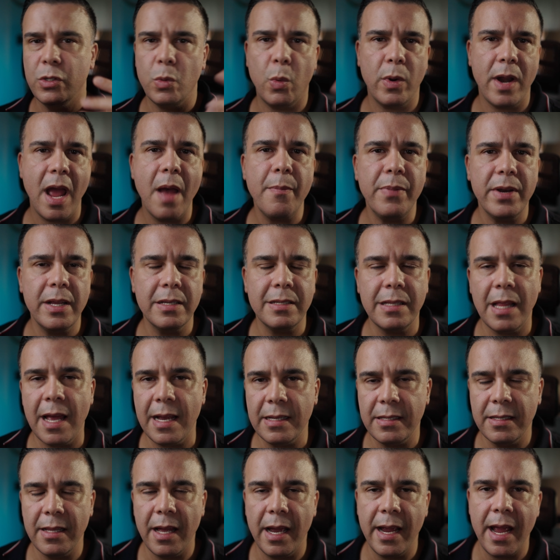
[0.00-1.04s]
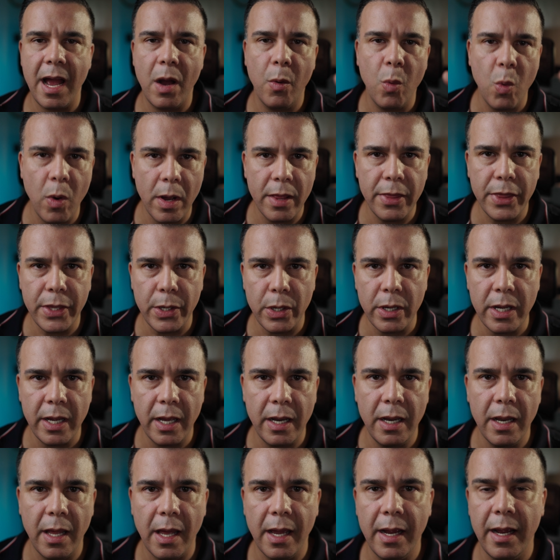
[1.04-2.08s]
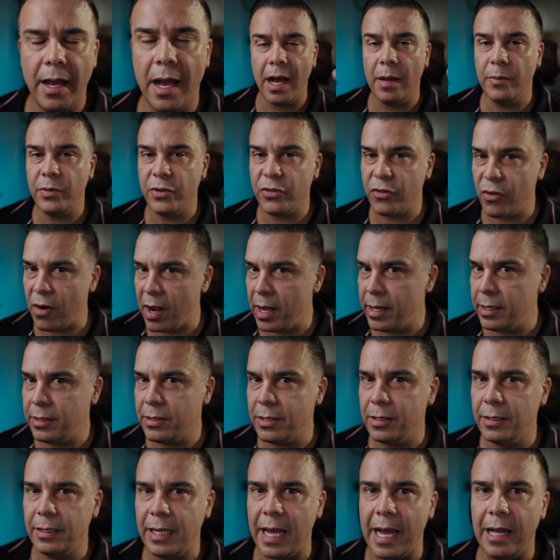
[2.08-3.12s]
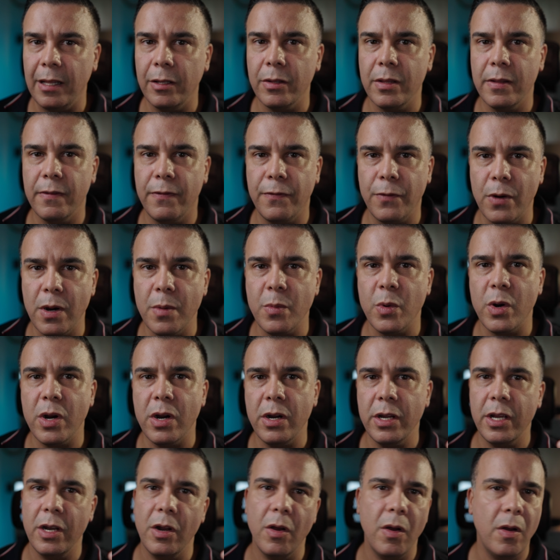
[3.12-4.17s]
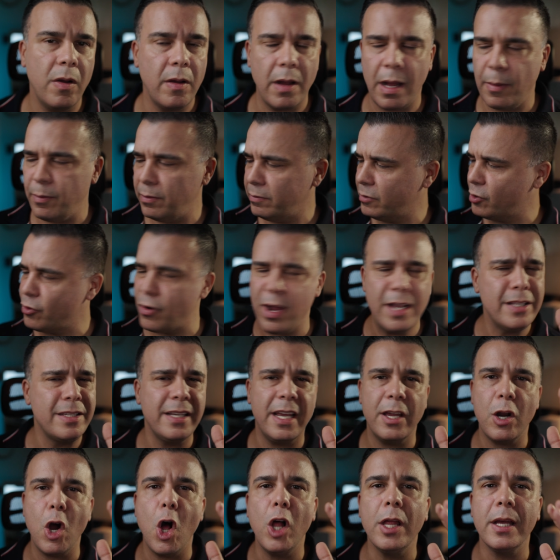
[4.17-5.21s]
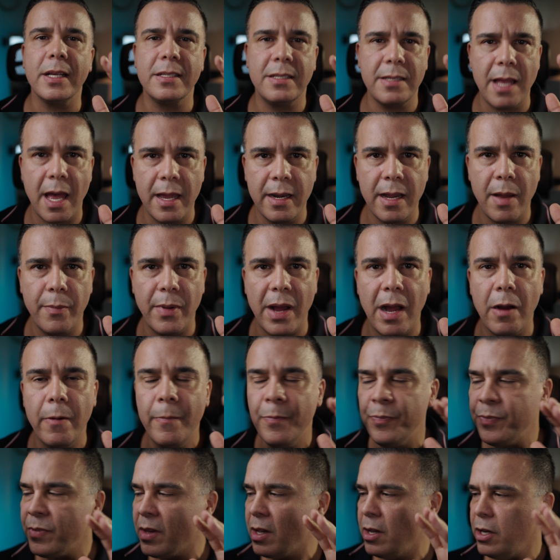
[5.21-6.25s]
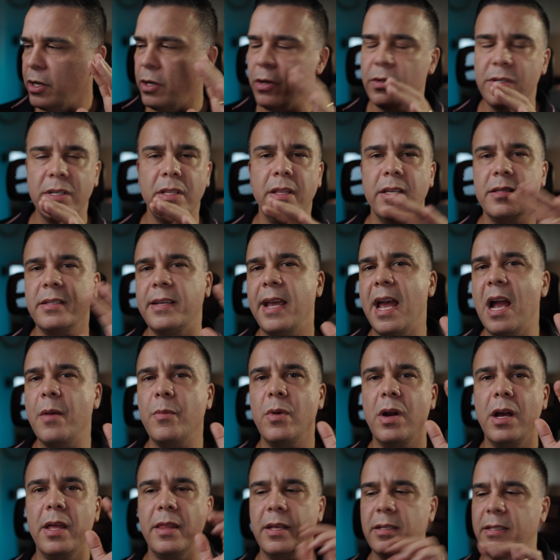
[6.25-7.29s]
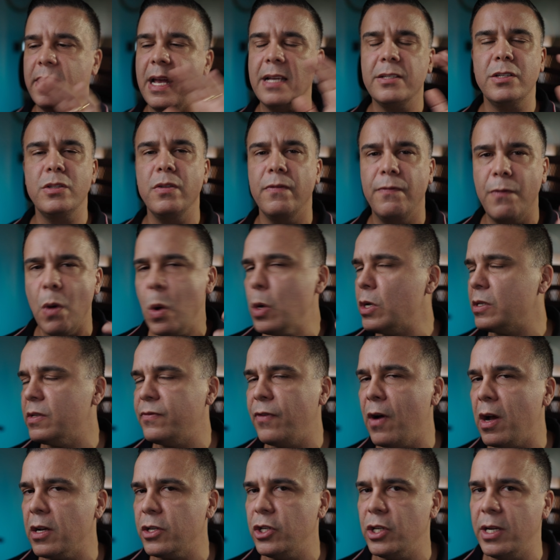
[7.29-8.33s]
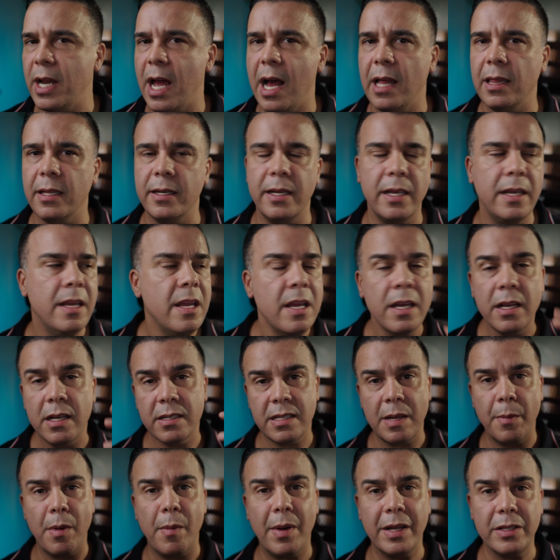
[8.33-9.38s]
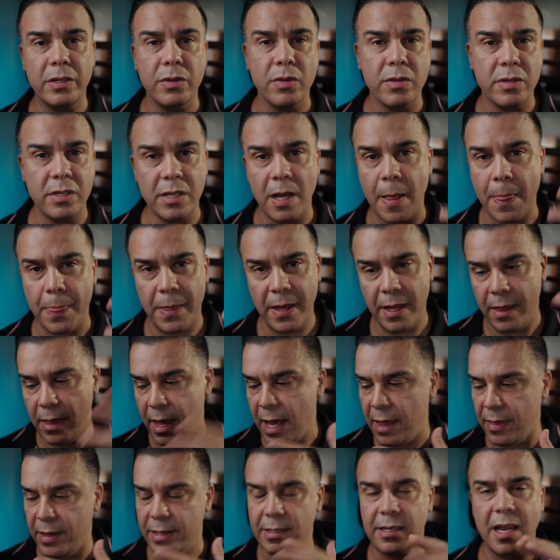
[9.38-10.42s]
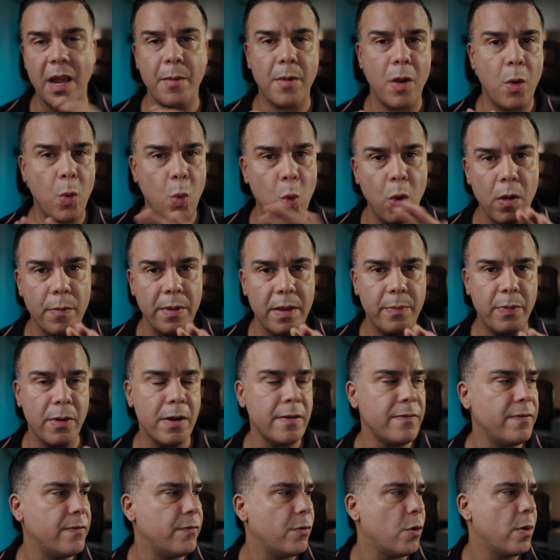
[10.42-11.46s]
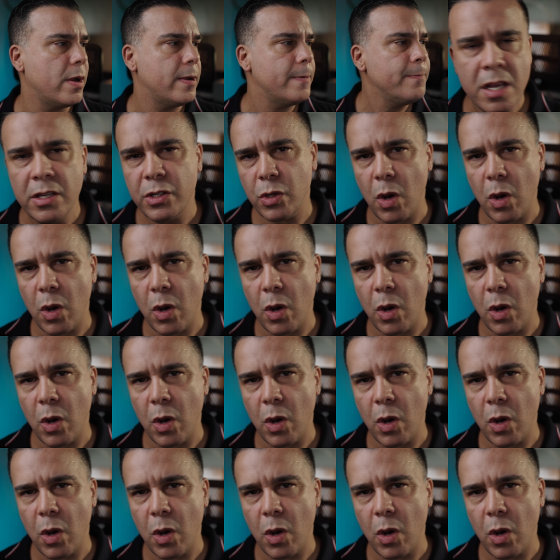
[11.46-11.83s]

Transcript: So what happened is last night at 1.30 at night, I'm trying to download the firmware, you know, I'm trying to get all excited about using this camera, the attach to focus functionality, because I'm about to do something that this camera will be perfect for it.